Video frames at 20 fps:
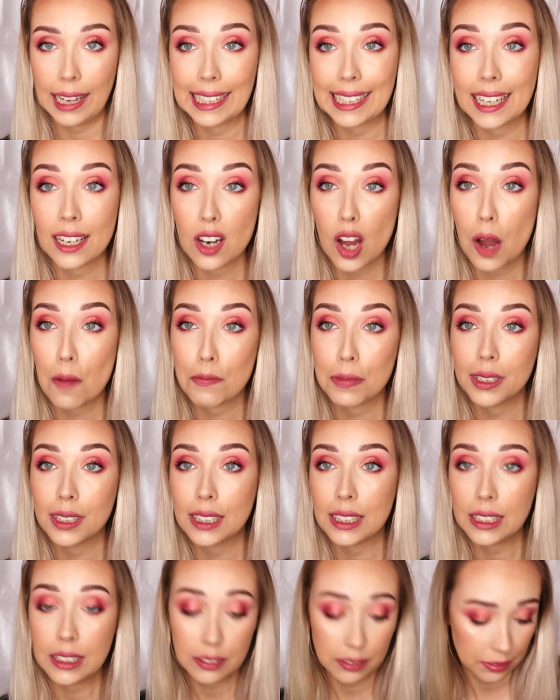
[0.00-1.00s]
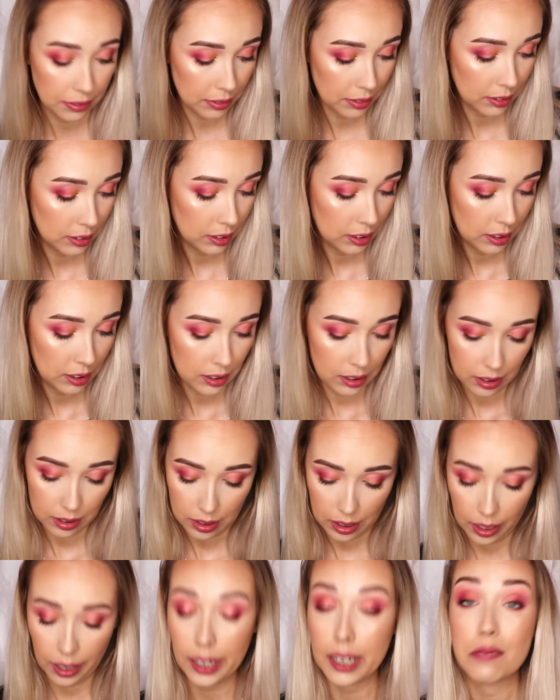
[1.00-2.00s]
I cannot believe
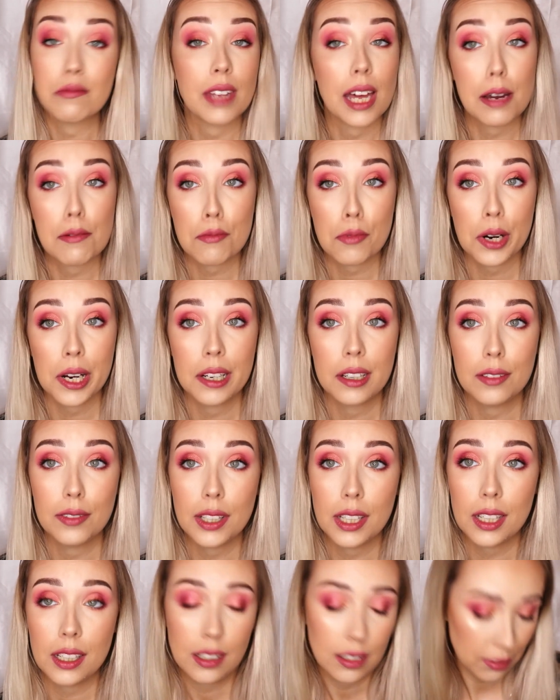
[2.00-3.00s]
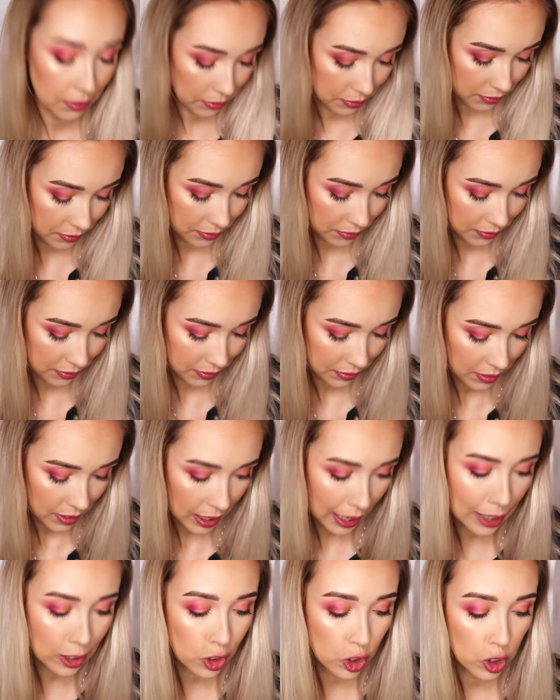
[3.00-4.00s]
I am that brand of idiot.
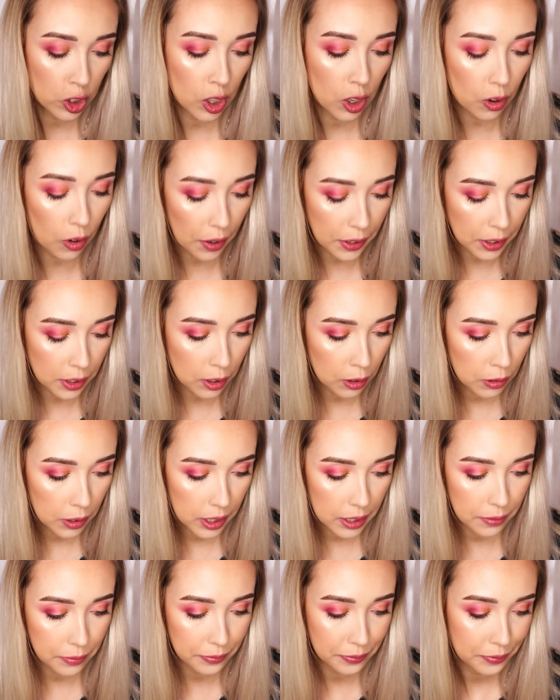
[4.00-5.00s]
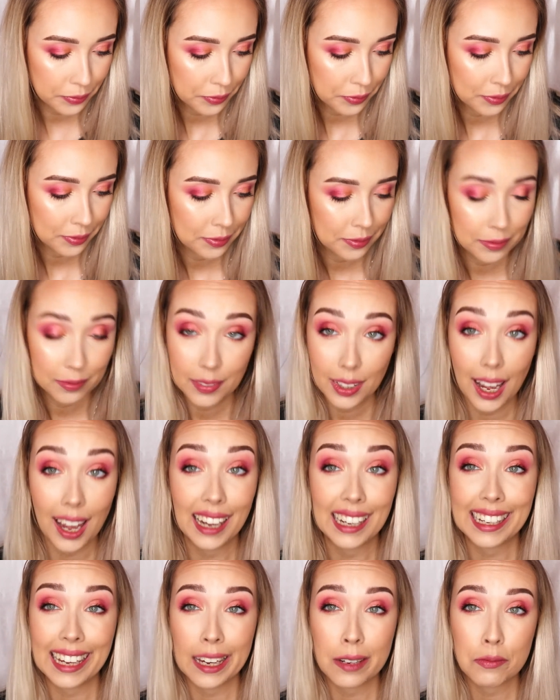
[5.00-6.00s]
Actually, no, you know what?
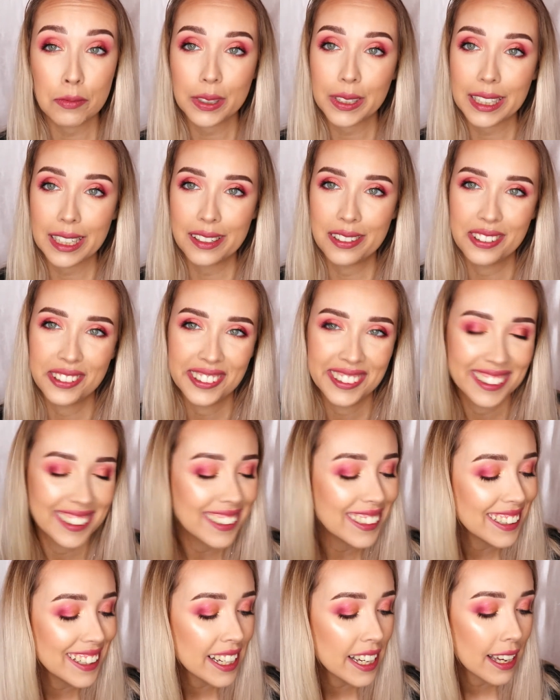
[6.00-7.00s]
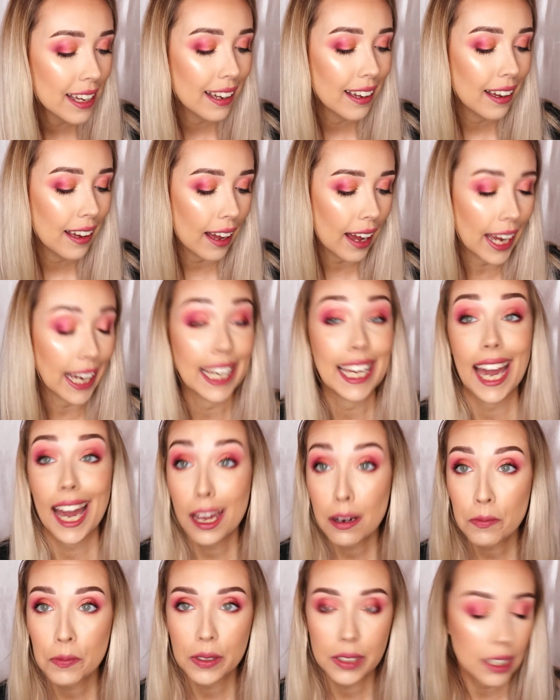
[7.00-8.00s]
I can believe
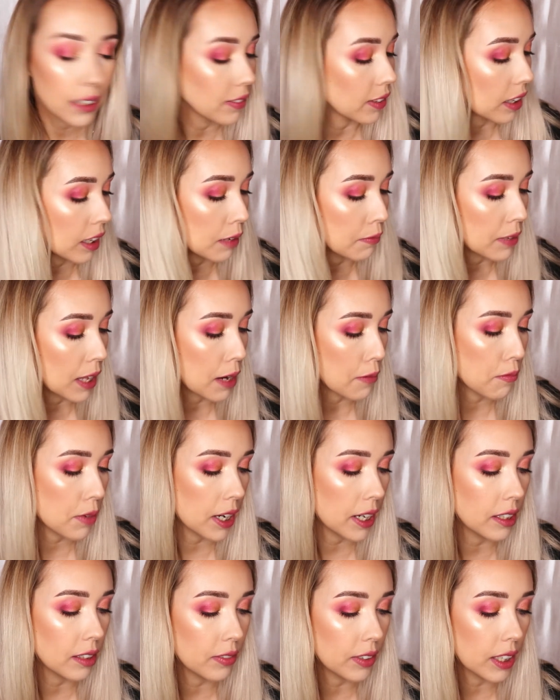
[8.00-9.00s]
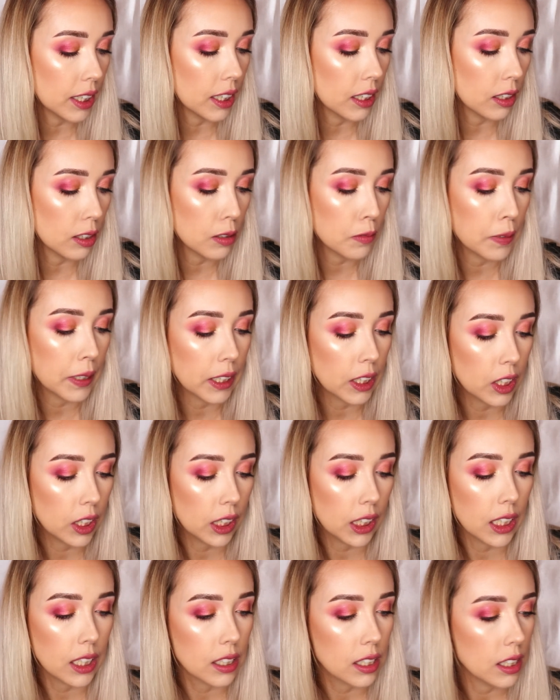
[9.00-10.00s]
that I'm that brand of idiot. Oh my
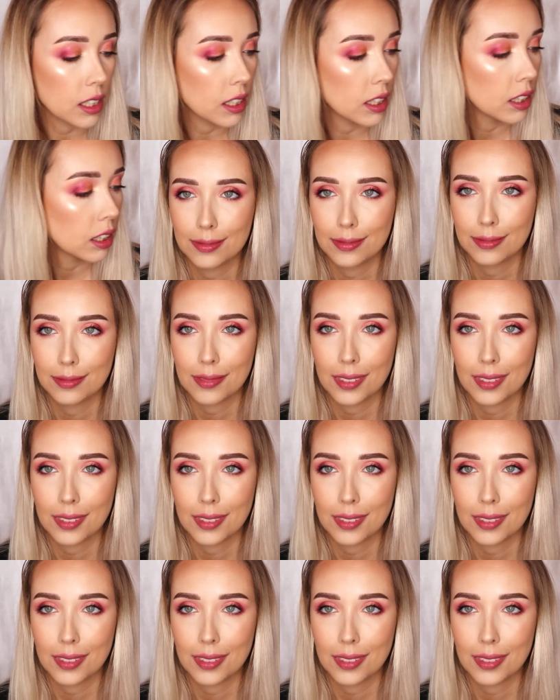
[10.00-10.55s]
goodness.